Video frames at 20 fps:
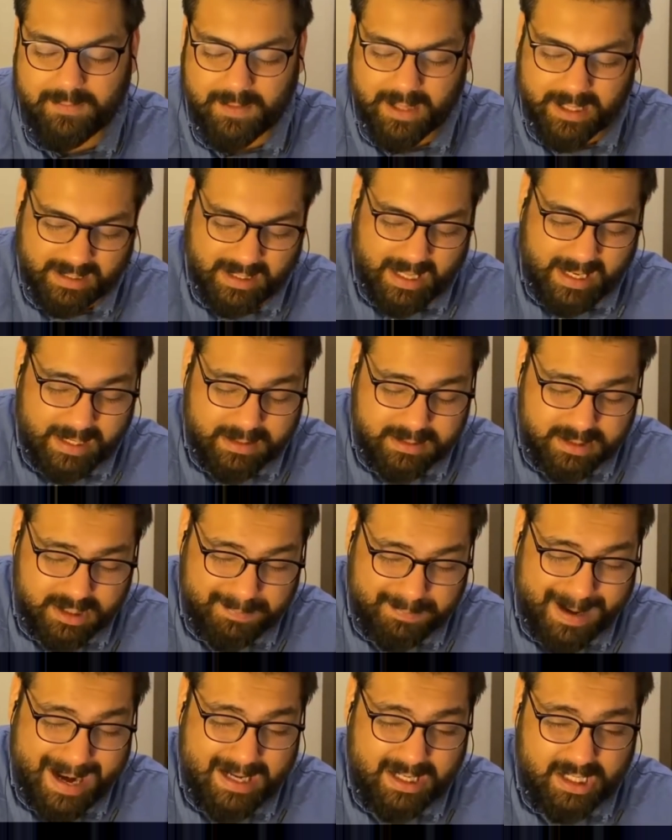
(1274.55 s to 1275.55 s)
Like, they can
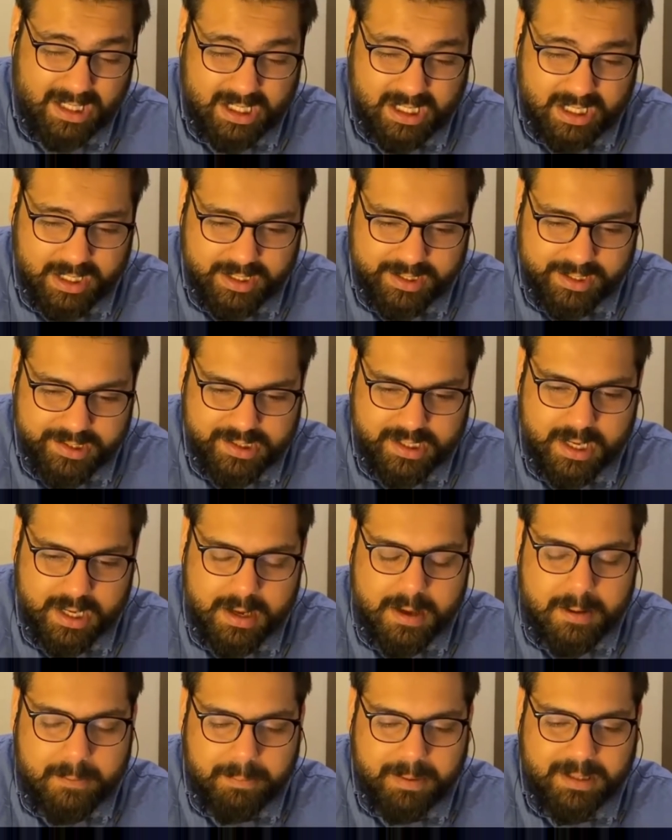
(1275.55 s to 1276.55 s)
span years,
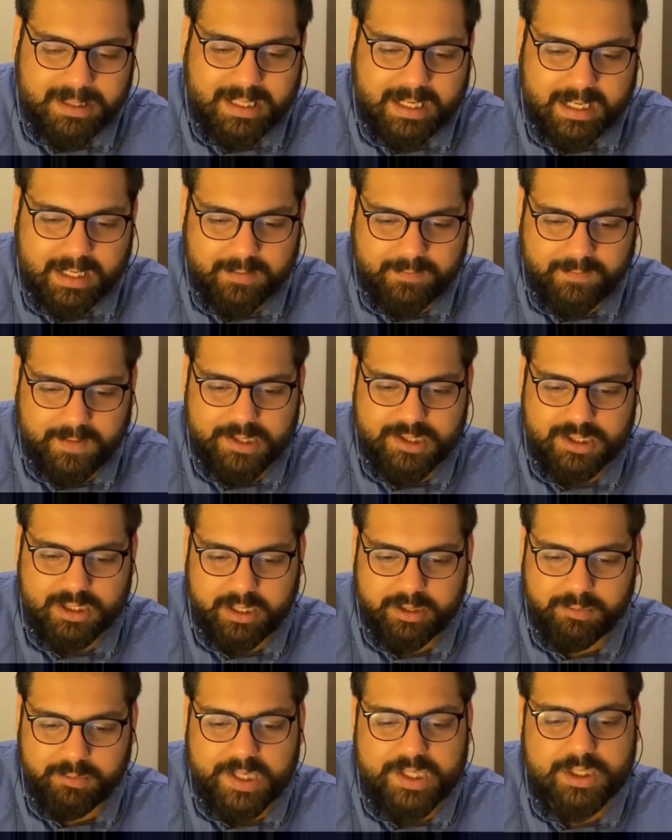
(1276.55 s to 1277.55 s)
but they can eventually
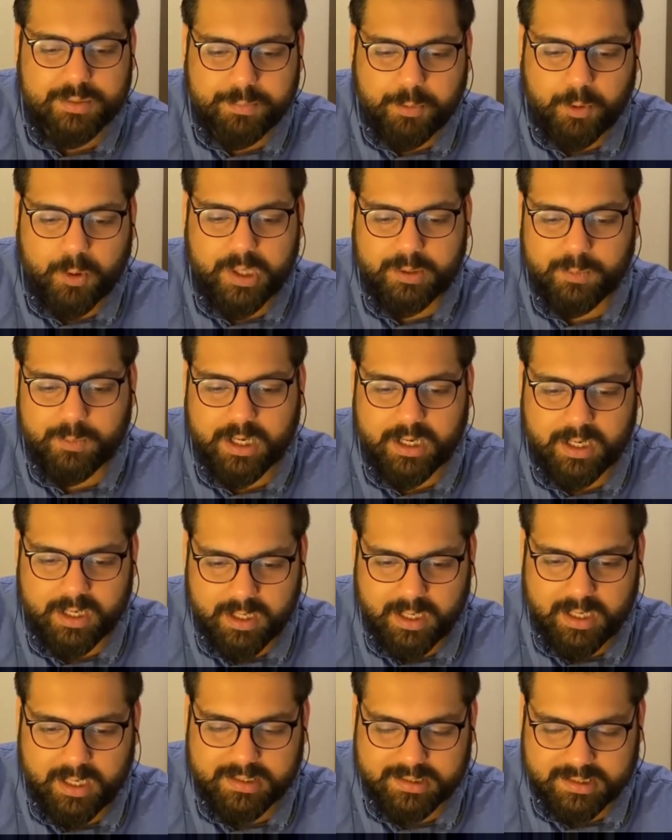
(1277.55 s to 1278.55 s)
reach a point where
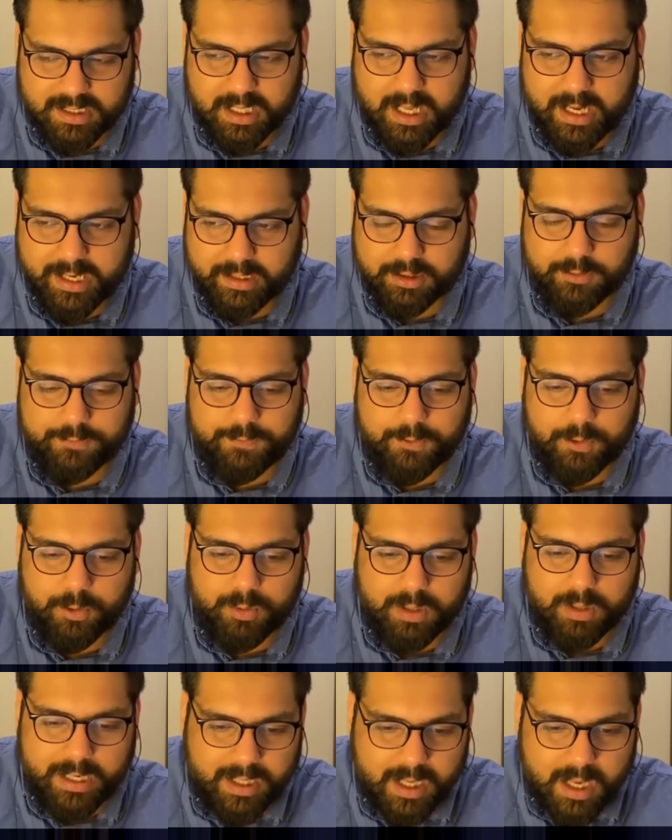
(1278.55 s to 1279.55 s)
it's like the flu.
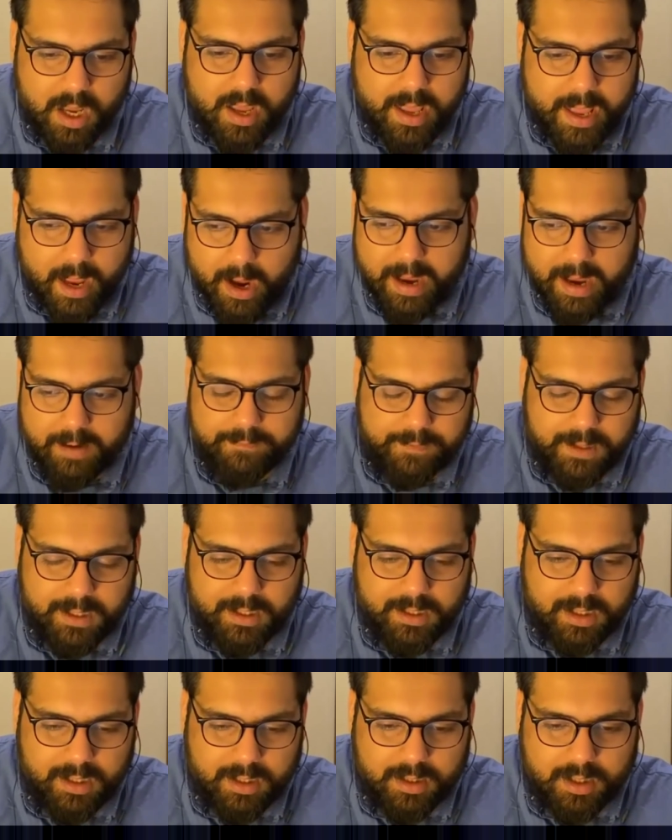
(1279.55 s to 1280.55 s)
Like,
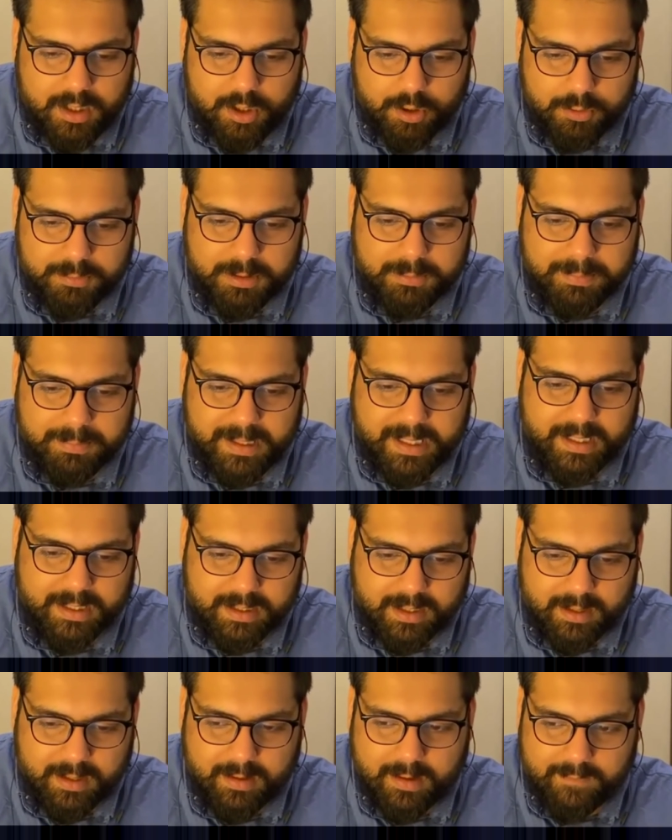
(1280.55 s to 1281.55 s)
every human being
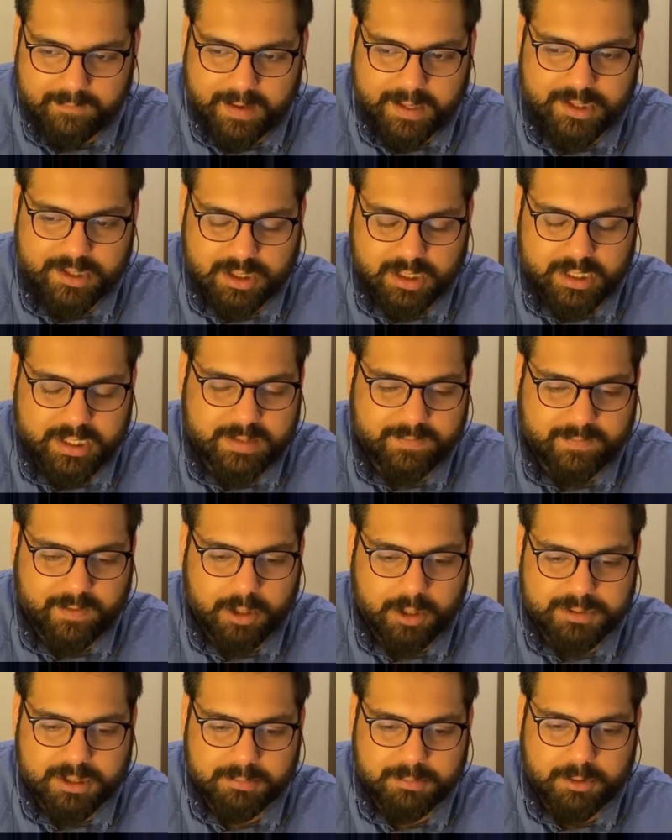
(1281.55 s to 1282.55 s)
eventually
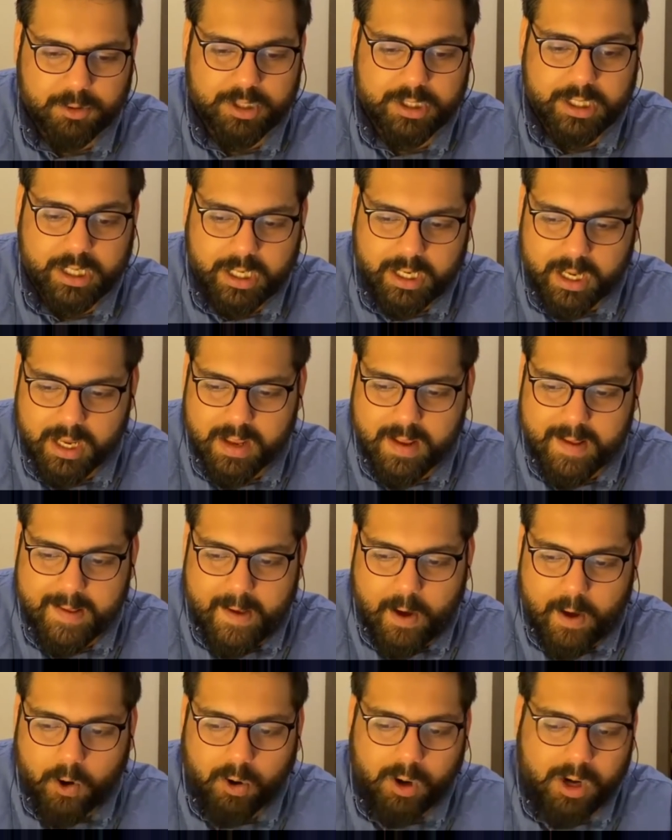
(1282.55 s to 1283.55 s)
develops immunity,
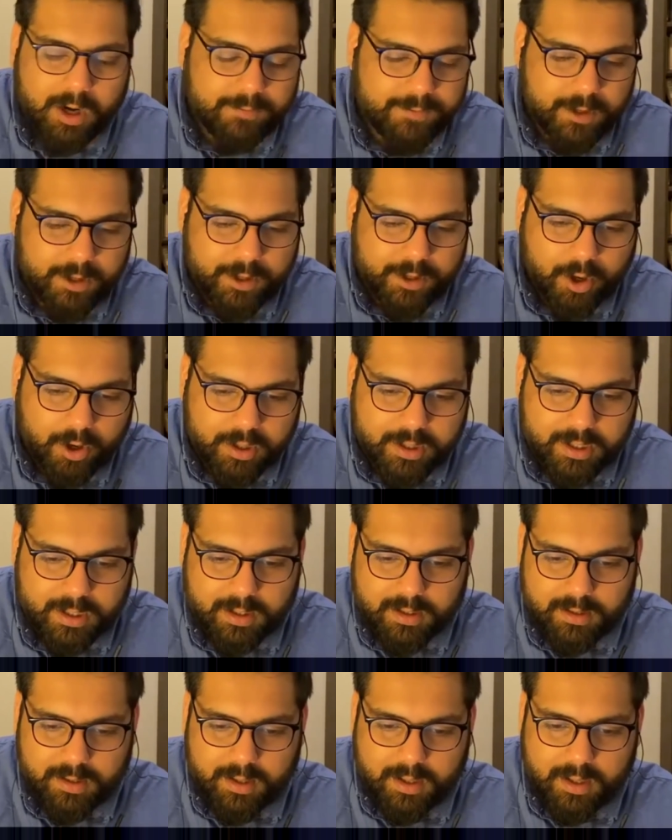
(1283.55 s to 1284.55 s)
or if you're not
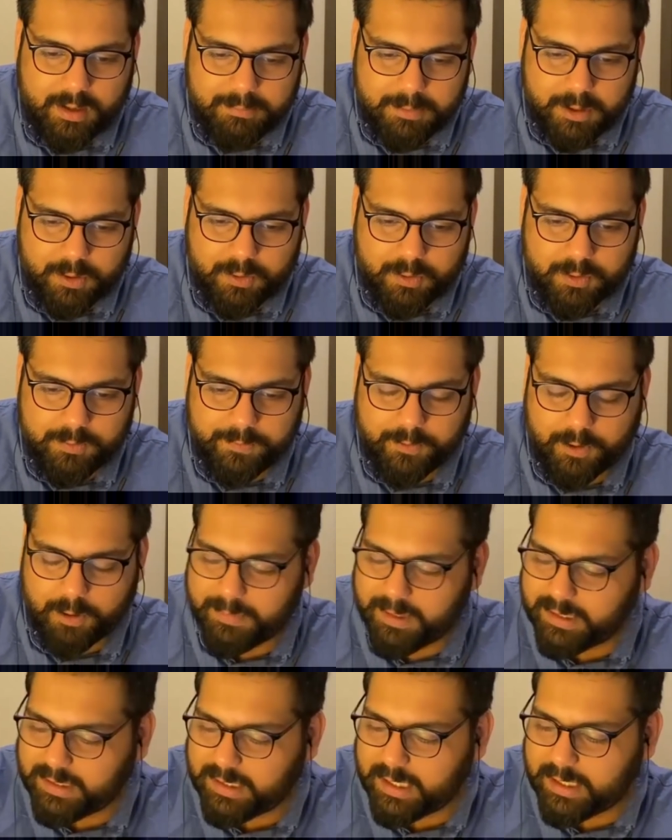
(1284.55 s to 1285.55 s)
immune from
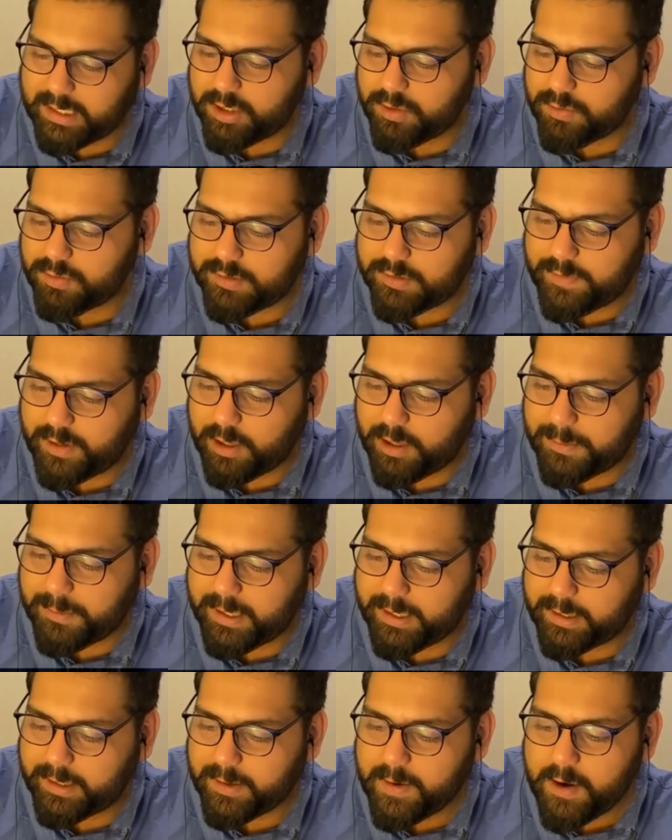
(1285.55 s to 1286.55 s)
it, then you develop
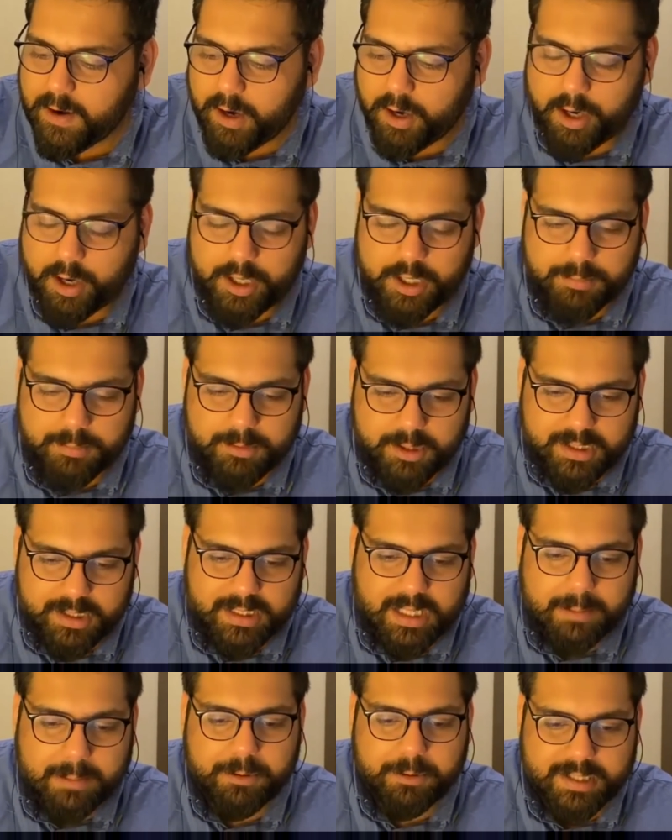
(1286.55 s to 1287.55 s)
like herd immunity
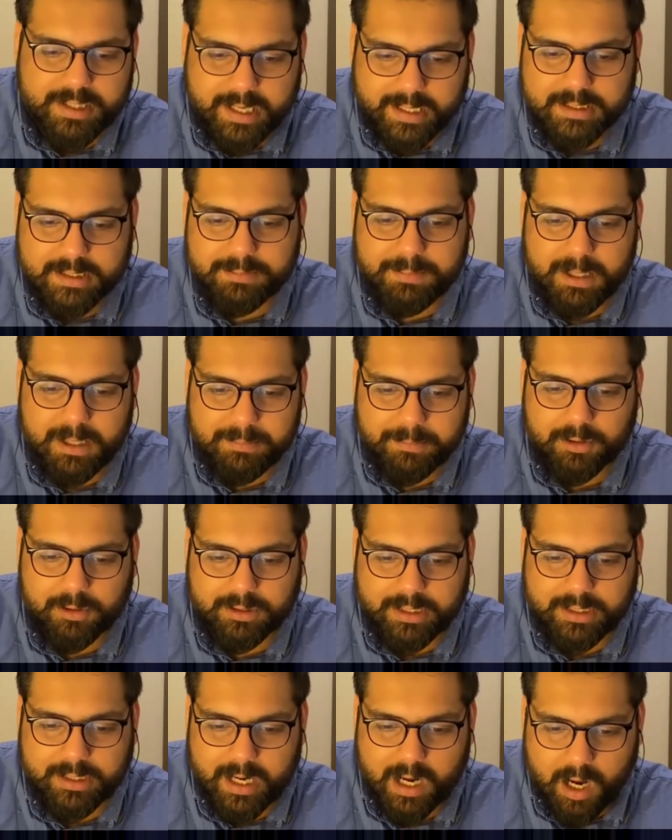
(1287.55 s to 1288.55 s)
that protects people
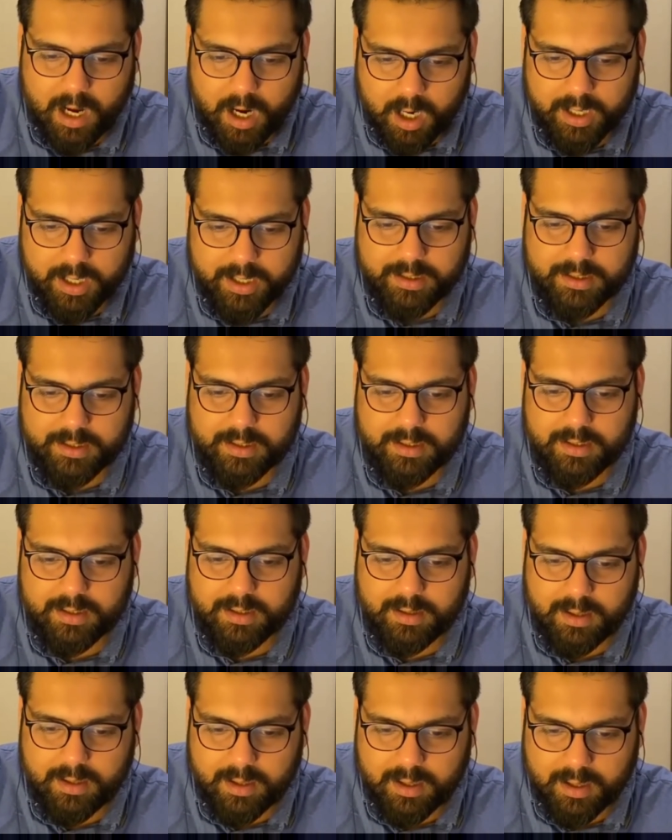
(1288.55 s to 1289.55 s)
that aren't
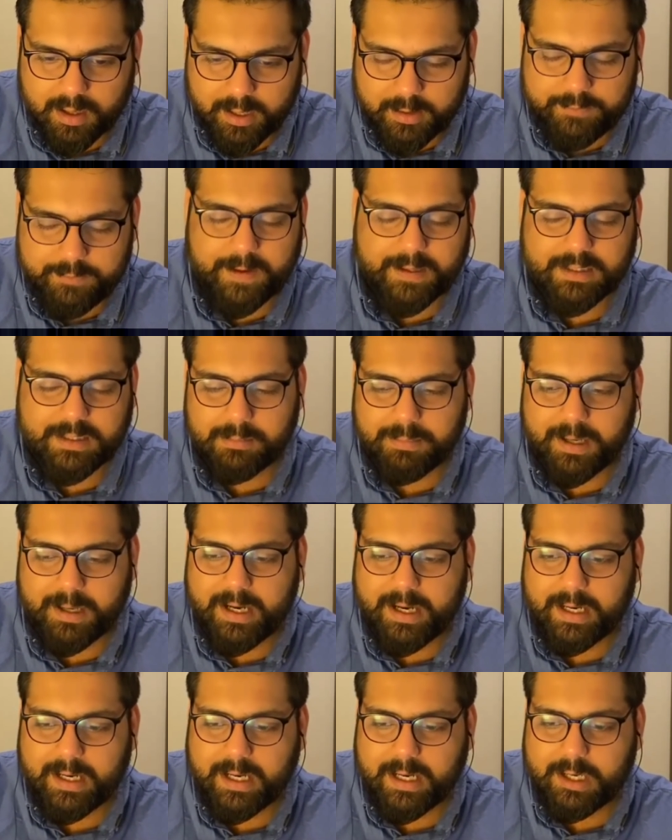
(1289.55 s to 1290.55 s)
infected by
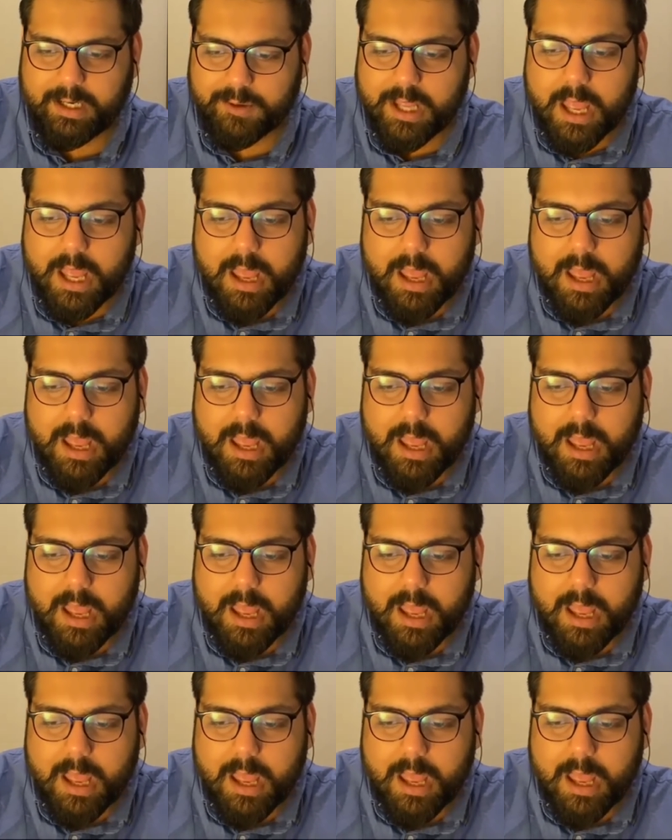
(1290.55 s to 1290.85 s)
it anyway.